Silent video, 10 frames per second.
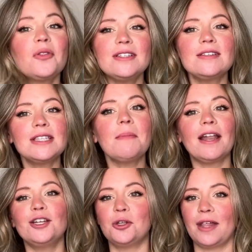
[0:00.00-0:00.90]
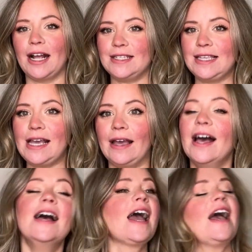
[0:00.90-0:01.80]
this is the main issue that I see,
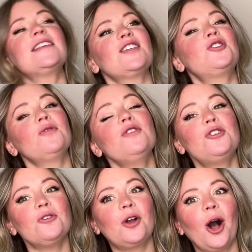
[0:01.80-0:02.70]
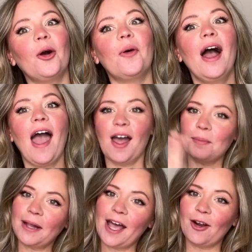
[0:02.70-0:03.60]
is as soon as you go and
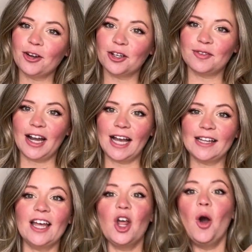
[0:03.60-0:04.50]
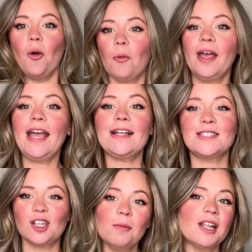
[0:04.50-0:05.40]
play it on your violin, we get
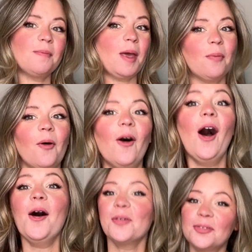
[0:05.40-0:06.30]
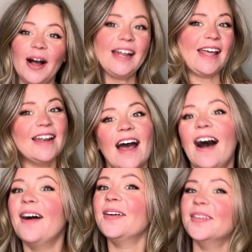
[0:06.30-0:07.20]
so many people running,
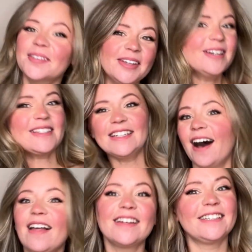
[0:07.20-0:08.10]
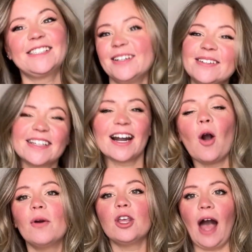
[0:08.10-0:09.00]
using all their shoulder
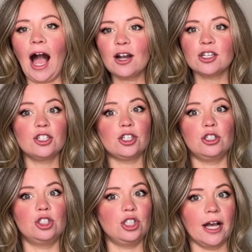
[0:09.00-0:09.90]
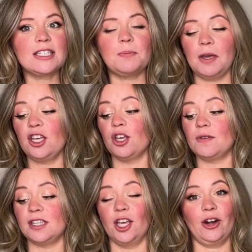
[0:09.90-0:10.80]
when you actually should just be
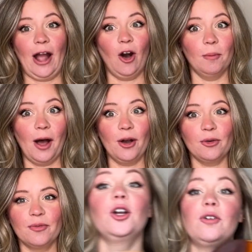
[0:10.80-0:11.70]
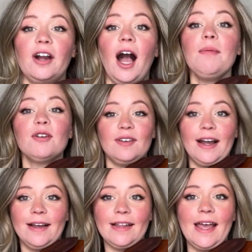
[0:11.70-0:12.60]
using your elbow. Grab your
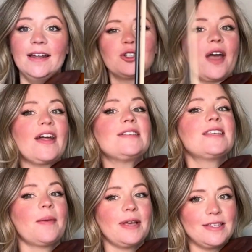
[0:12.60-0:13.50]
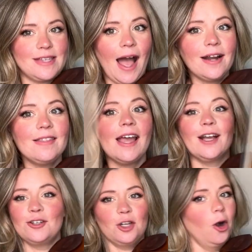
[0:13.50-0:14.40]
violin, try that same exact
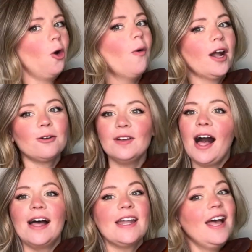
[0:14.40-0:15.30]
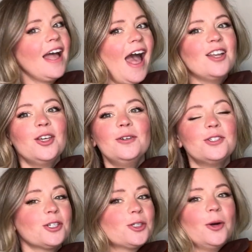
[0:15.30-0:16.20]
thing. Don't go on a run and use
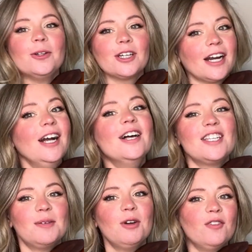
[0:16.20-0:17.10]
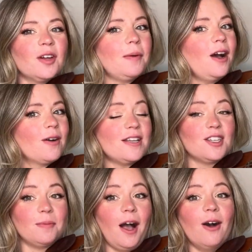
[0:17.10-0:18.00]
your shoulder to move your bow, because
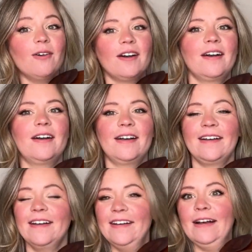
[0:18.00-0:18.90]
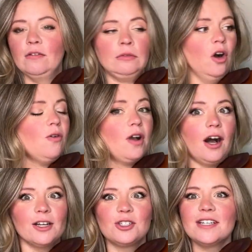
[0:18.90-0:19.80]
your bow, oh
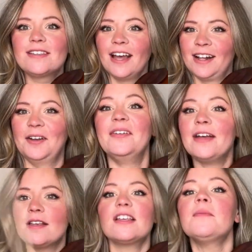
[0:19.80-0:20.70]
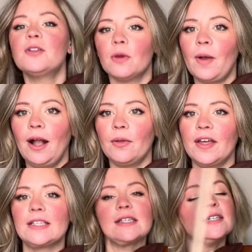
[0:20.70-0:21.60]
gosh, it's gonna be doing wacko
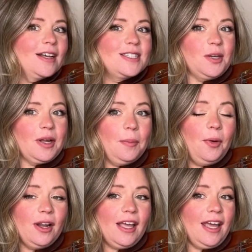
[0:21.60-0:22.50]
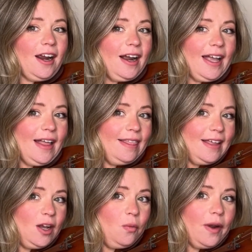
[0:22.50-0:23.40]
things. So we're gonna put it here. Again,
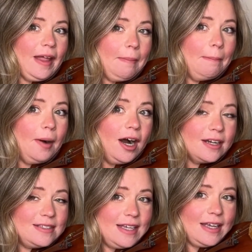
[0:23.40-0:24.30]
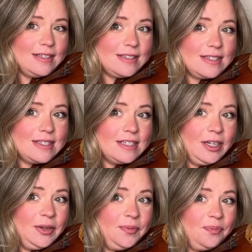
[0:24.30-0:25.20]
think of where that box is.
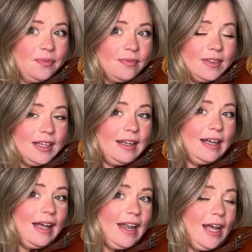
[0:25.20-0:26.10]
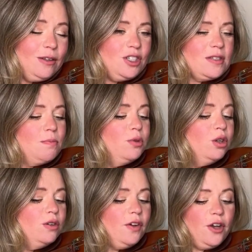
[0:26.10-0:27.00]
And now just
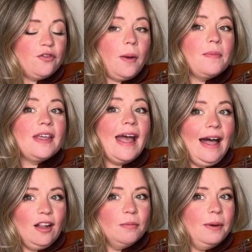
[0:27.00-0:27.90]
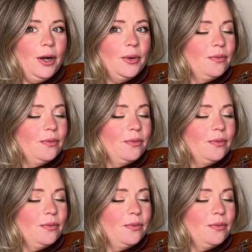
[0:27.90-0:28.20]
move from the elbow.